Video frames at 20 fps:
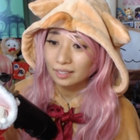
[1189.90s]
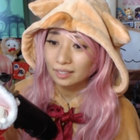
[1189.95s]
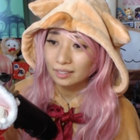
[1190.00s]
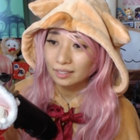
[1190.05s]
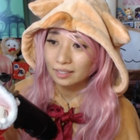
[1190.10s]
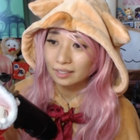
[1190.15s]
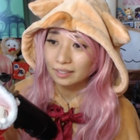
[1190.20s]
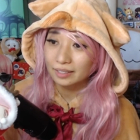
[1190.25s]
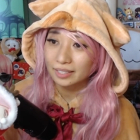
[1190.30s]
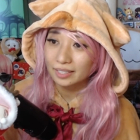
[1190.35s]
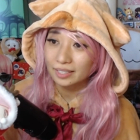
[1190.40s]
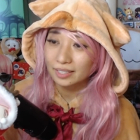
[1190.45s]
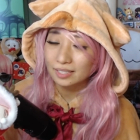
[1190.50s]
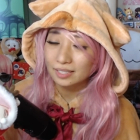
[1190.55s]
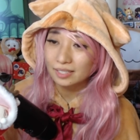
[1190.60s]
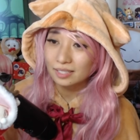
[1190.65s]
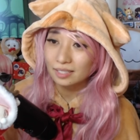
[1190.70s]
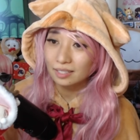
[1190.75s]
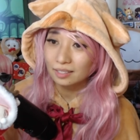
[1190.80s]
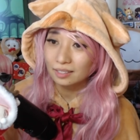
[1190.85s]
There it
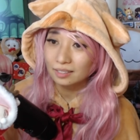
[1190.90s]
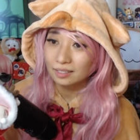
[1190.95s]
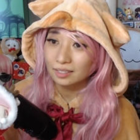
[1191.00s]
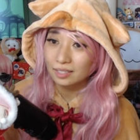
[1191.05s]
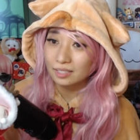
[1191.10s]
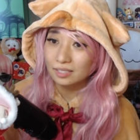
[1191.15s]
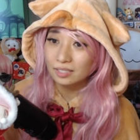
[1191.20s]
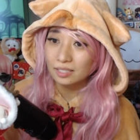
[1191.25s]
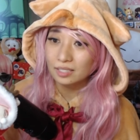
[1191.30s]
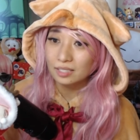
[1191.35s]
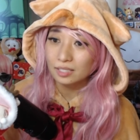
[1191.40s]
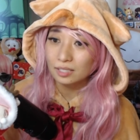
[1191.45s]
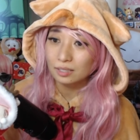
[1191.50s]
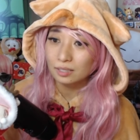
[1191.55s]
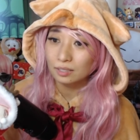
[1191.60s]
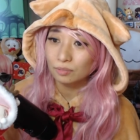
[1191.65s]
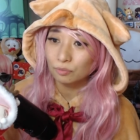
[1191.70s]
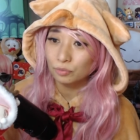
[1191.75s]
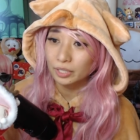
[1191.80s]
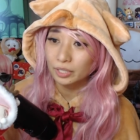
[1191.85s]
is. This is
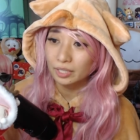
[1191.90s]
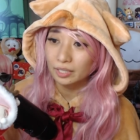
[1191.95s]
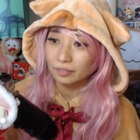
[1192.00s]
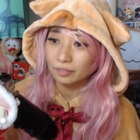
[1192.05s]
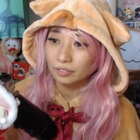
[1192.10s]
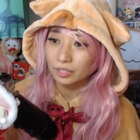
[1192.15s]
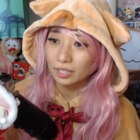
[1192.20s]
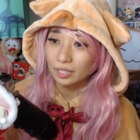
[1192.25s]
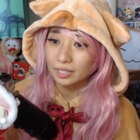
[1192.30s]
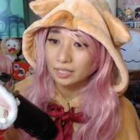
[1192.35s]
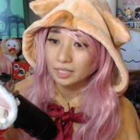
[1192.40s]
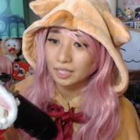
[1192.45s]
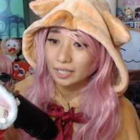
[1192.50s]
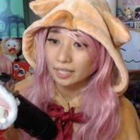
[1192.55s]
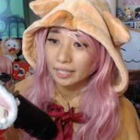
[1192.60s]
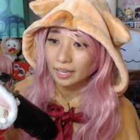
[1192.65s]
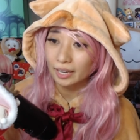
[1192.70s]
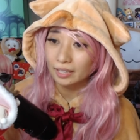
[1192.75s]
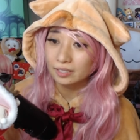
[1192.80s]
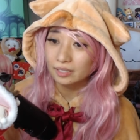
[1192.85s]
really, really
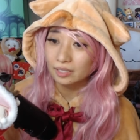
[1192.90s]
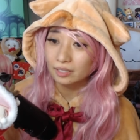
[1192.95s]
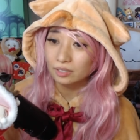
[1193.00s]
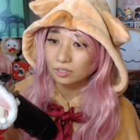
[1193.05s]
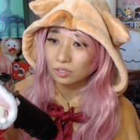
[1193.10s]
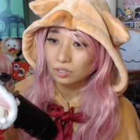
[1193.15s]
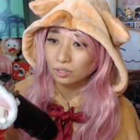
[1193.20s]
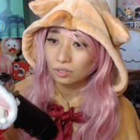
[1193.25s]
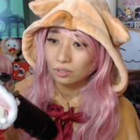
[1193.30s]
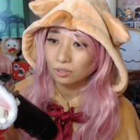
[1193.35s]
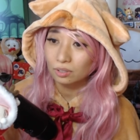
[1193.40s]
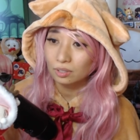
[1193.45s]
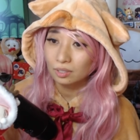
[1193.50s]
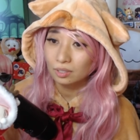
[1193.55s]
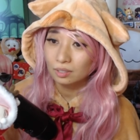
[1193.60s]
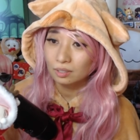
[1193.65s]
gigantic too.